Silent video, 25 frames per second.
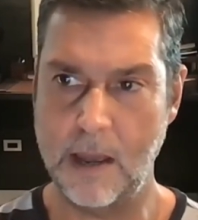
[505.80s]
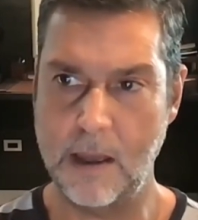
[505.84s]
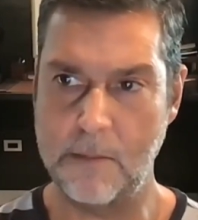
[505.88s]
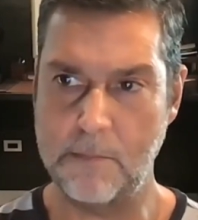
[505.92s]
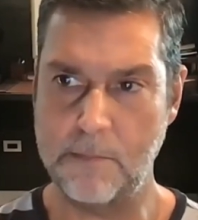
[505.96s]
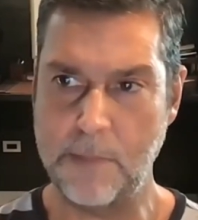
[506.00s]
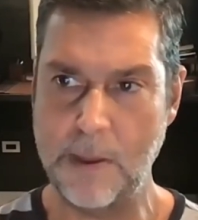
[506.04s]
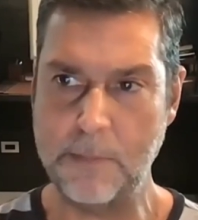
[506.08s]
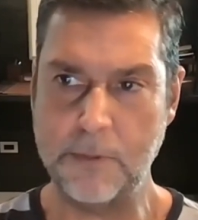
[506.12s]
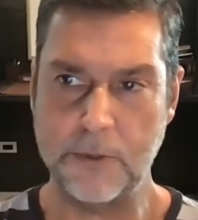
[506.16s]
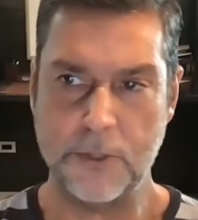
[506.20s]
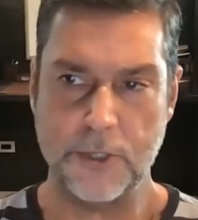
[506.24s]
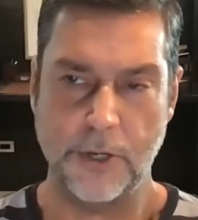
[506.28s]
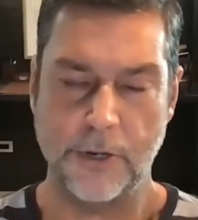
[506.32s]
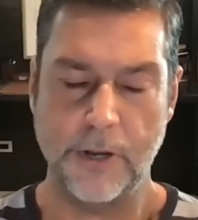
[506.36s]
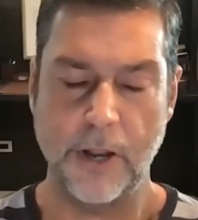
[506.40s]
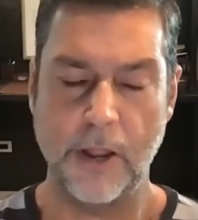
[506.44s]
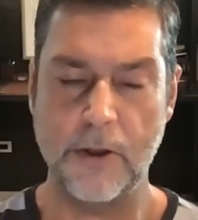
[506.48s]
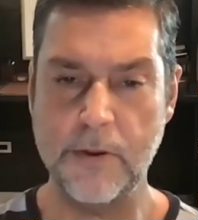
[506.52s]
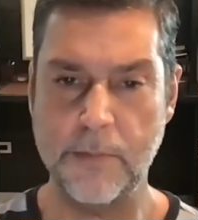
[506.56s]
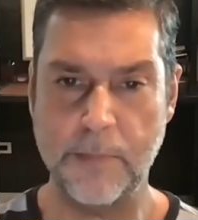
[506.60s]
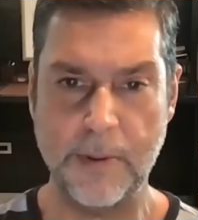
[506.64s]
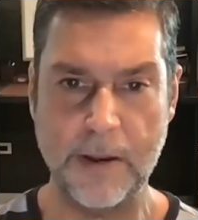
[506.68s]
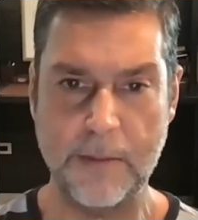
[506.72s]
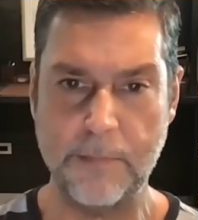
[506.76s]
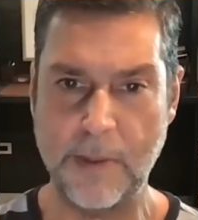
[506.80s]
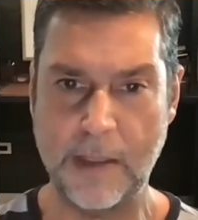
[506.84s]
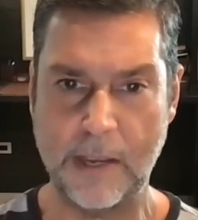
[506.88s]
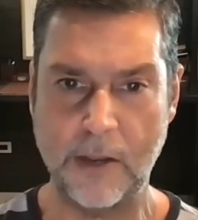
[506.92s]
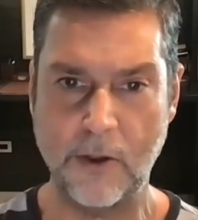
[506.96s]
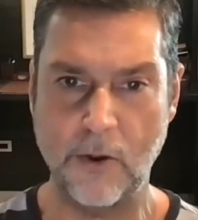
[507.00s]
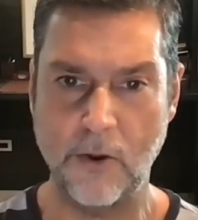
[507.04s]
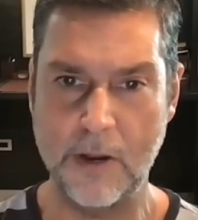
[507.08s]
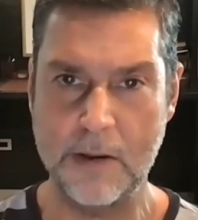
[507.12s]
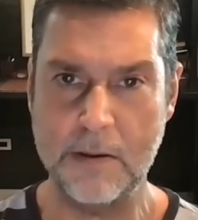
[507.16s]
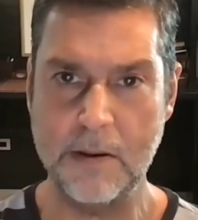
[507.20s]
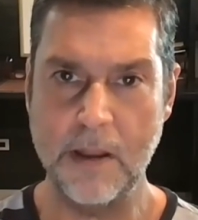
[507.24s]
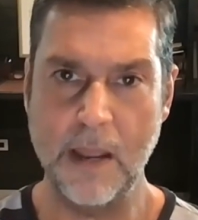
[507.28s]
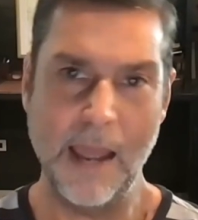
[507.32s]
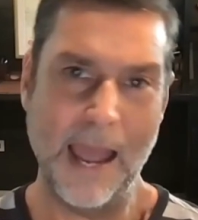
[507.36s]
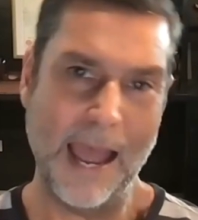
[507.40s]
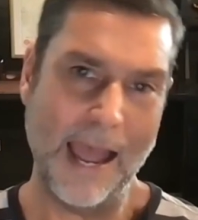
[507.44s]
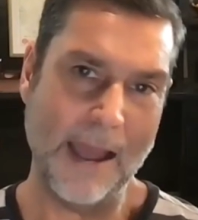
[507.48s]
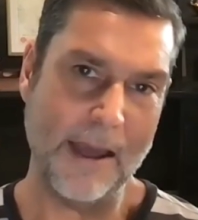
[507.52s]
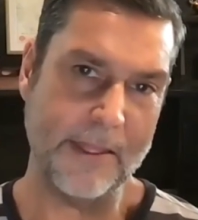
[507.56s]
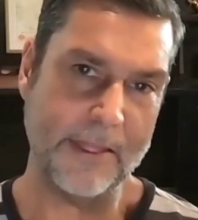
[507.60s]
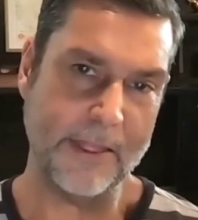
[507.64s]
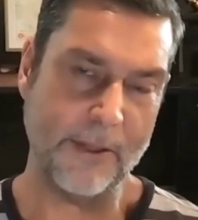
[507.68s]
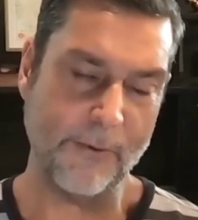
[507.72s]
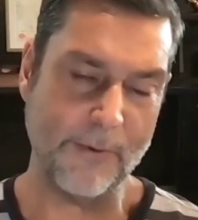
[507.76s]
people should own a bit of Bitcoin.
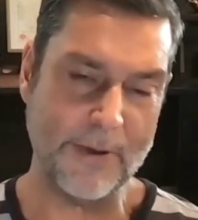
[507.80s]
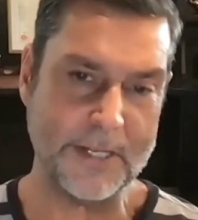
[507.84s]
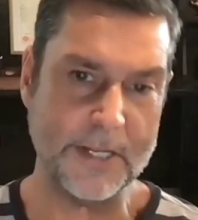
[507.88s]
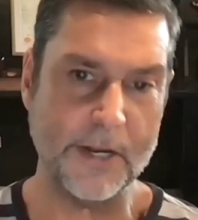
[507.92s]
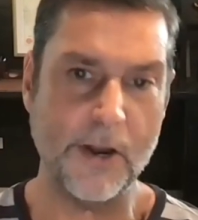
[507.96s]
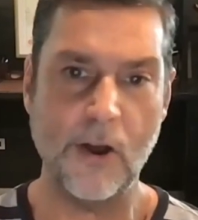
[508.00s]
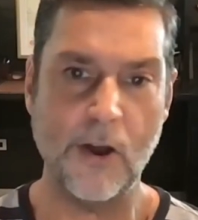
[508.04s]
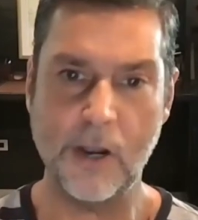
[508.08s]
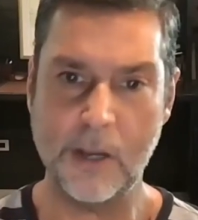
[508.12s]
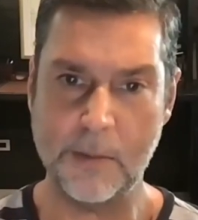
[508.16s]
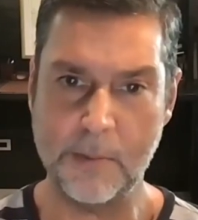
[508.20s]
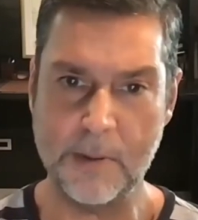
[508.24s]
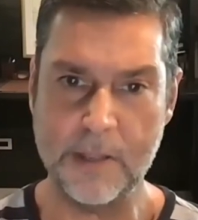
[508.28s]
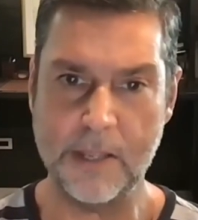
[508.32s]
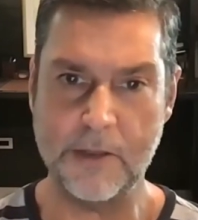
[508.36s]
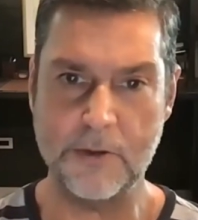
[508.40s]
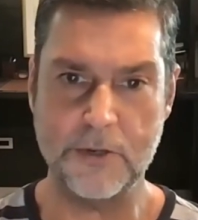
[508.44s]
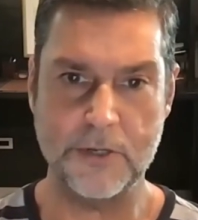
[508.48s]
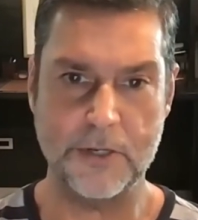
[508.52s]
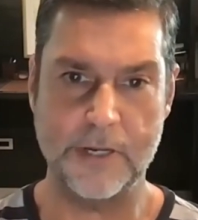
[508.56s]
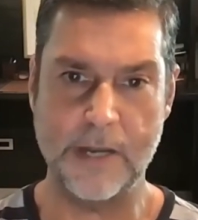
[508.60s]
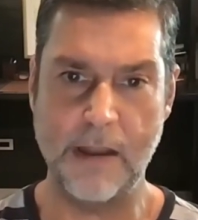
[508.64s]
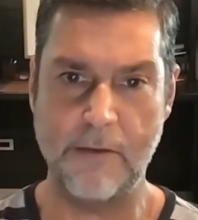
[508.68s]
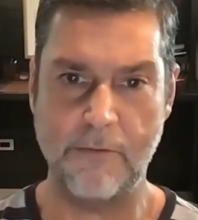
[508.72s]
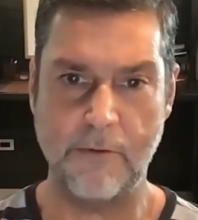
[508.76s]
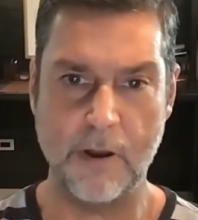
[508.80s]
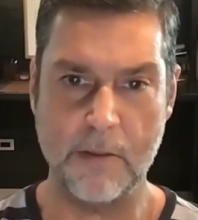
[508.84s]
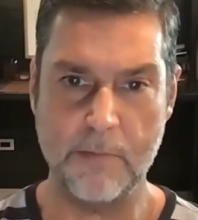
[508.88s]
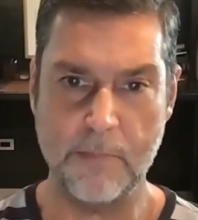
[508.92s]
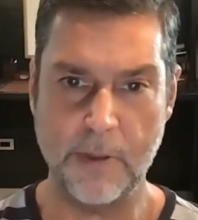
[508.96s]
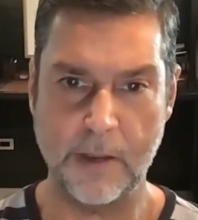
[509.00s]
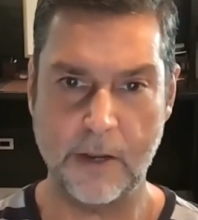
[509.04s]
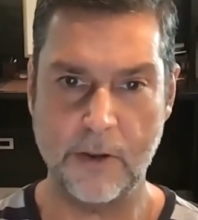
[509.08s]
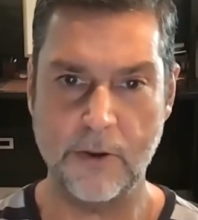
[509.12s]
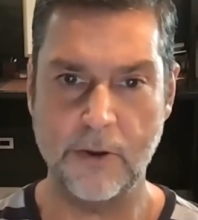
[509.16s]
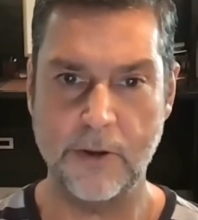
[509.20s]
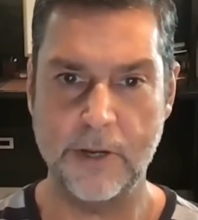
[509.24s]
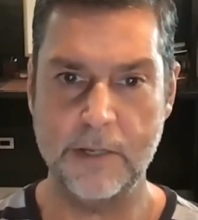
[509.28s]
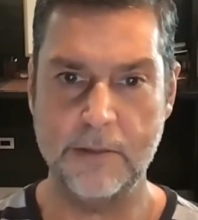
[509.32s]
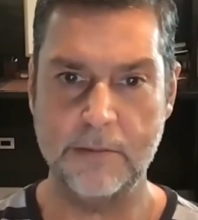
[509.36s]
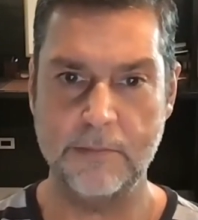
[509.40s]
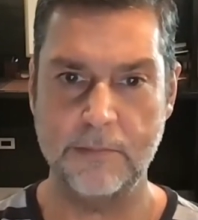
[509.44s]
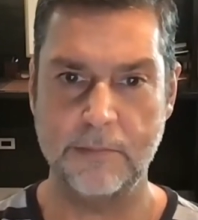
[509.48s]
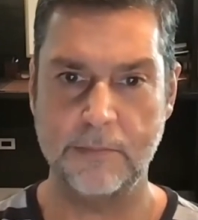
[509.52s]
There is an argument that you should never own Bitcoin